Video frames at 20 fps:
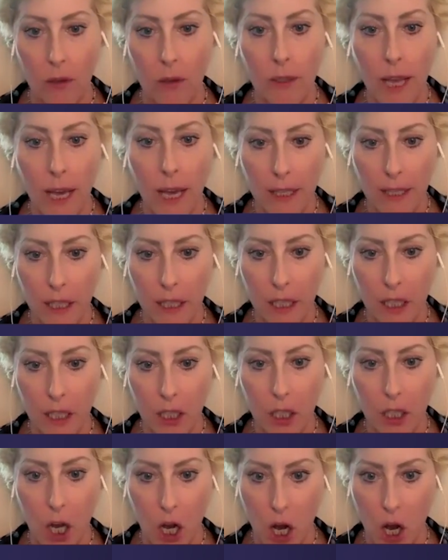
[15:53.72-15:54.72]

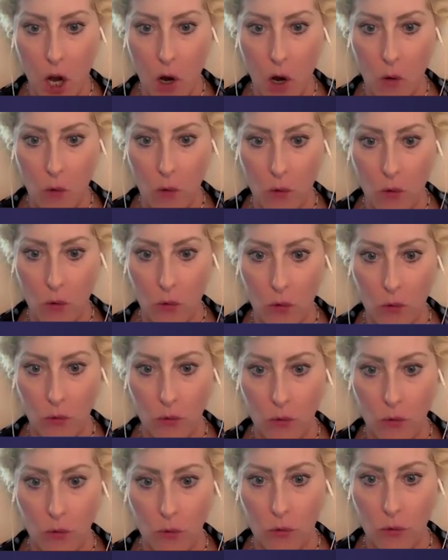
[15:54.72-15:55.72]
letting go,
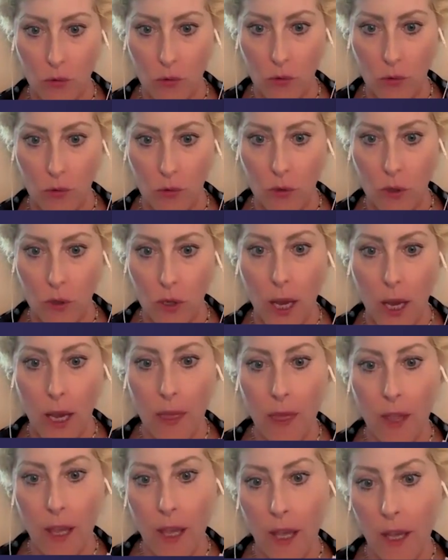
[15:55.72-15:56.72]

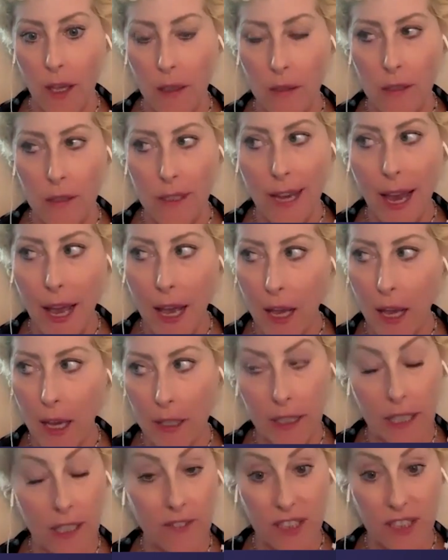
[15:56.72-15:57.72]
and then,
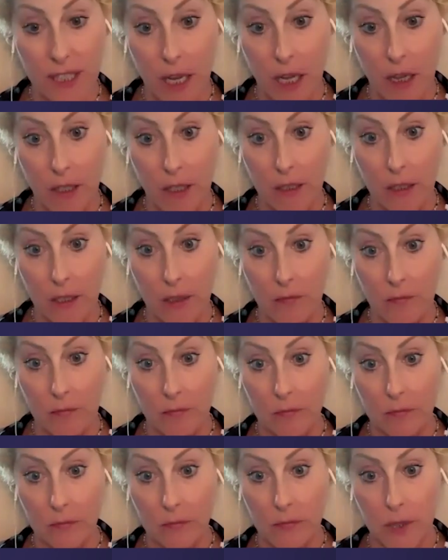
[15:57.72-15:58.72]
and even telling them
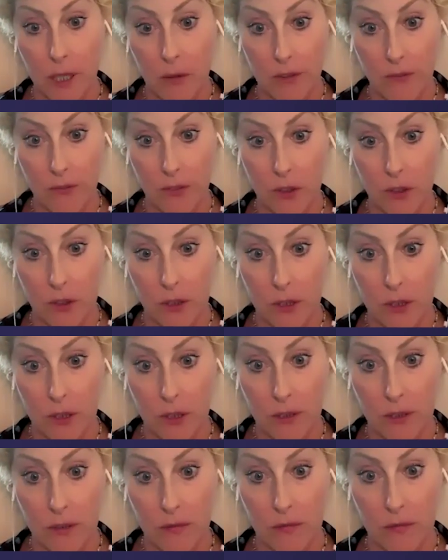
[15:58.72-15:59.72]
how difficult it
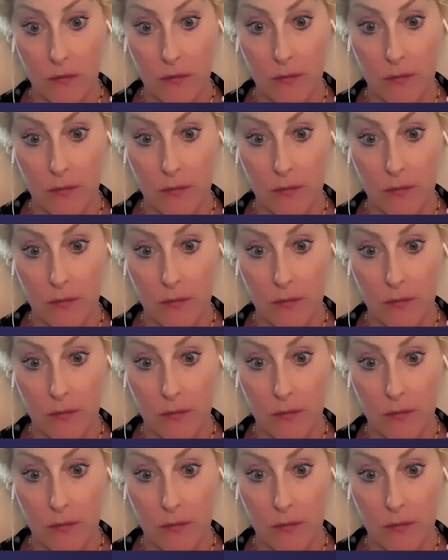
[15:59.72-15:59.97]
is.